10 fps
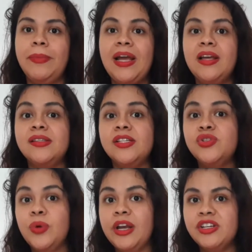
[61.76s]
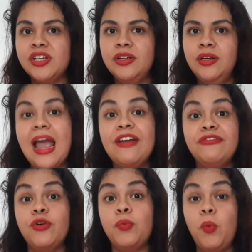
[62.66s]
by a situation, and
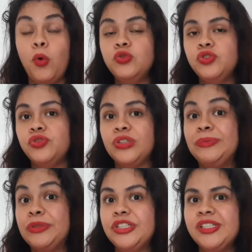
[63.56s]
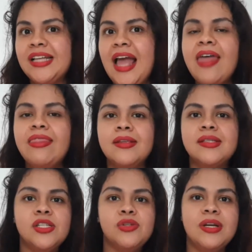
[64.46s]
for most dreamers,
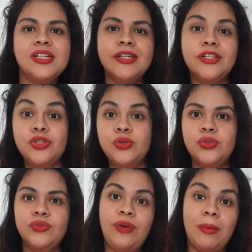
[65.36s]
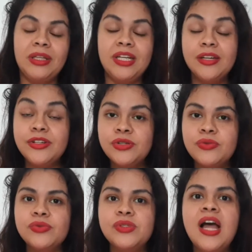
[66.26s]
this situation is due to family
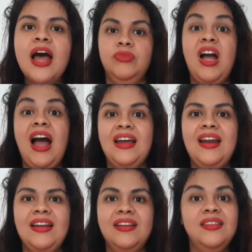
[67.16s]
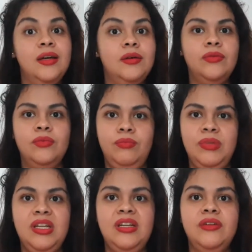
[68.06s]
issues. Highlighting the
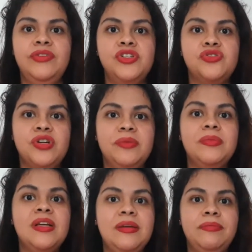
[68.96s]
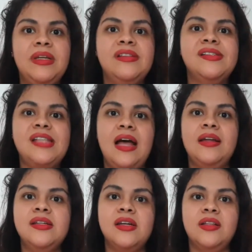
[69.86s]
meaning of this dream, it means
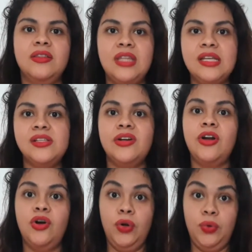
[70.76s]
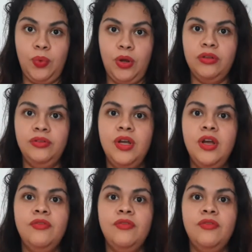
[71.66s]
that things are not going well